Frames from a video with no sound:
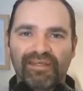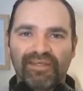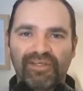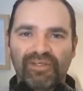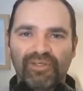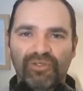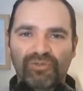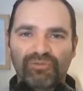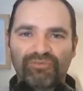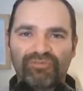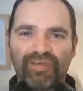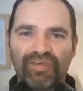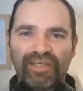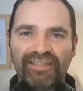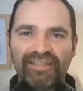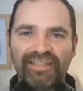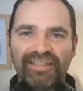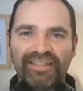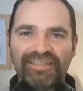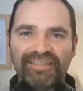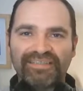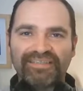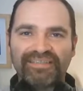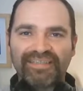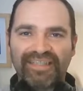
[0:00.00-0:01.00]
You'll find
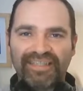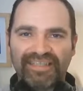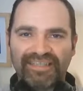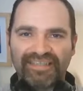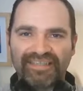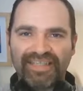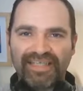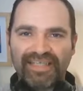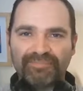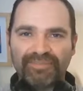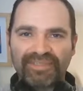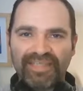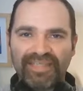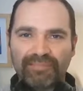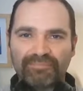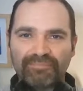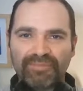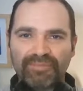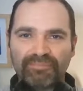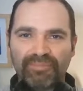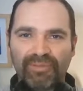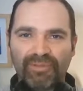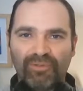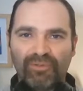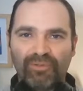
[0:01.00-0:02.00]
these in the
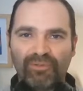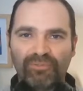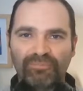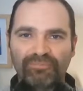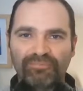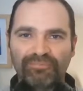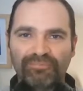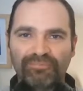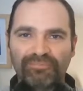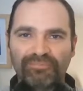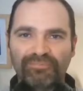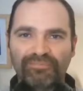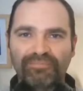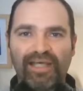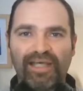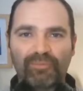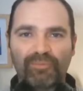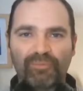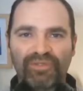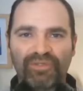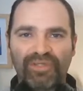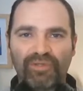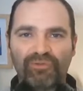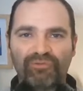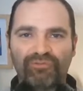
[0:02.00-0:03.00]
timestamps below,
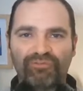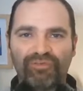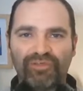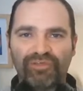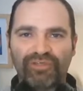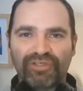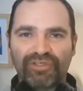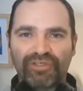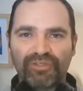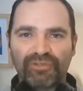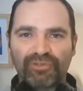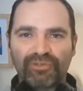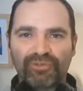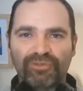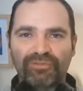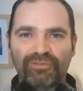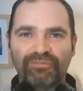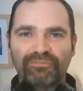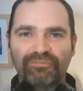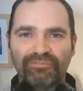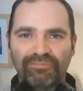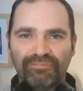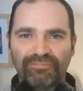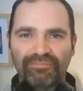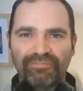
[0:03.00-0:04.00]
and without further ado,
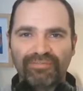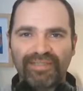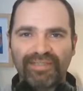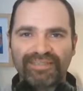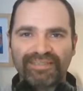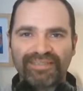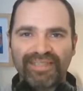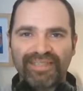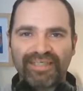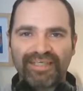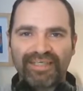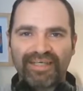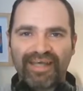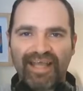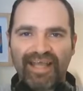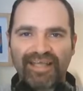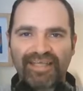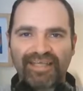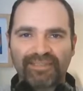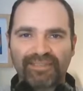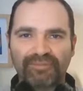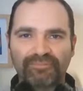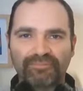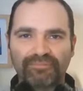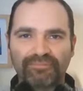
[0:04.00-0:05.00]
let's get
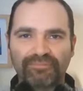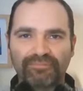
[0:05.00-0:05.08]
cracking.